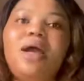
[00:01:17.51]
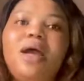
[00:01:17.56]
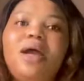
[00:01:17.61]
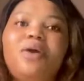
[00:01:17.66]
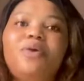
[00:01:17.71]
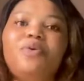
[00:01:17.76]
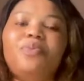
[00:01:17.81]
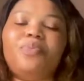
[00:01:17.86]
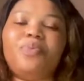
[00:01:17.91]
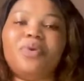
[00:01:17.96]
I
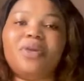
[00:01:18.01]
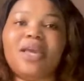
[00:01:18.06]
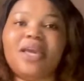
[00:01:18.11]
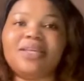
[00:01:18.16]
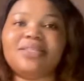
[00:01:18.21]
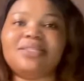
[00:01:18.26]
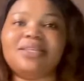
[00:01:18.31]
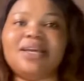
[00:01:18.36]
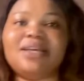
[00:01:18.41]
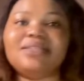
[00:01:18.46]
hope you
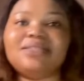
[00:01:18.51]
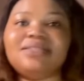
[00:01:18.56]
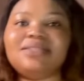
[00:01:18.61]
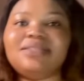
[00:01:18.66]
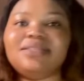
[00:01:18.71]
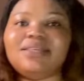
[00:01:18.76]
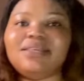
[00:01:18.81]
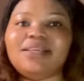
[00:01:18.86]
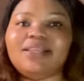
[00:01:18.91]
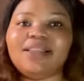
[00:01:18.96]
guys can
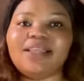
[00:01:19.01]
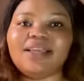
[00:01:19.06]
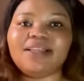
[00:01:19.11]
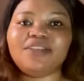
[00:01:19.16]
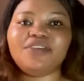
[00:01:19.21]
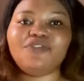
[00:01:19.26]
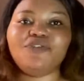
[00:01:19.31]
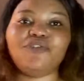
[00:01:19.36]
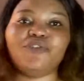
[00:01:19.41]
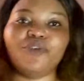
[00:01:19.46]
see
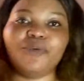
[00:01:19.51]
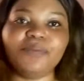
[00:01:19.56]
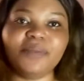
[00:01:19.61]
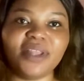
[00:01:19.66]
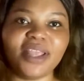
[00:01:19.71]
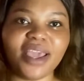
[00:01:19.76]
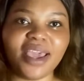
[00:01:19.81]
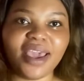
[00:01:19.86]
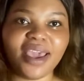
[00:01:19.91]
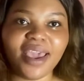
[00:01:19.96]
clearly from
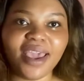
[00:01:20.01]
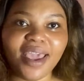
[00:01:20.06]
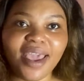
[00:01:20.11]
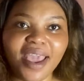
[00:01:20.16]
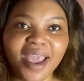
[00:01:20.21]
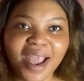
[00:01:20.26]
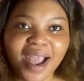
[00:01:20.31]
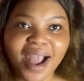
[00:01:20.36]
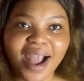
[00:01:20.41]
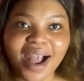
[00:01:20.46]
there
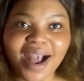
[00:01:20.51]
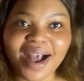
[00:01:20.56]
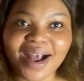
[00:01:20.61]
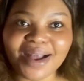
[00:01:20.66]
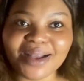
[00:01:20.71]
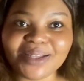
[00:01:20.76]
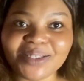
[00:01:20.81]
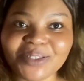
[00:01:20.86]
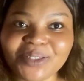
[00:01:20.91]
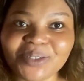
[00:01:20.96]

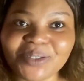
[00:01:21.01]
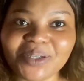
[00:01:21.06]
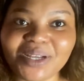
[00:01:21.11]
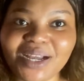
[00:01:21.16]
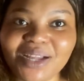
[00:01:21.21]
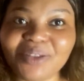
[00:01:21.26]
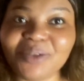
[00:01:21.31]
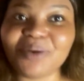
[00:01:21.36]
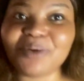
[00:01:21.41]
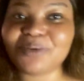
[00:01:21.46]
and you
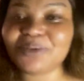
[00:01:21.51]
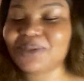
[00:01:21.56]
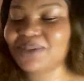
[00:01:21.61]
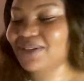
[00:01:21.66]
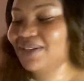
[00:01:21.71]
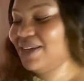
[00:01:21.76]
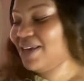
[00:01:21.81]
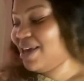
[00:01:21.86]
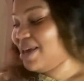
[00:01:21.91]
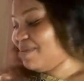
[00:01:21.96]
can also
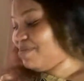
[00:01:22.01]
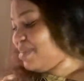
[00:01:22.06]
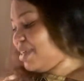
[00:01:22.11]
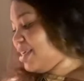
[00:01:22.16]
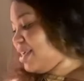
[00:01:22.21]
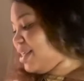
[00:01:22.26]
hear me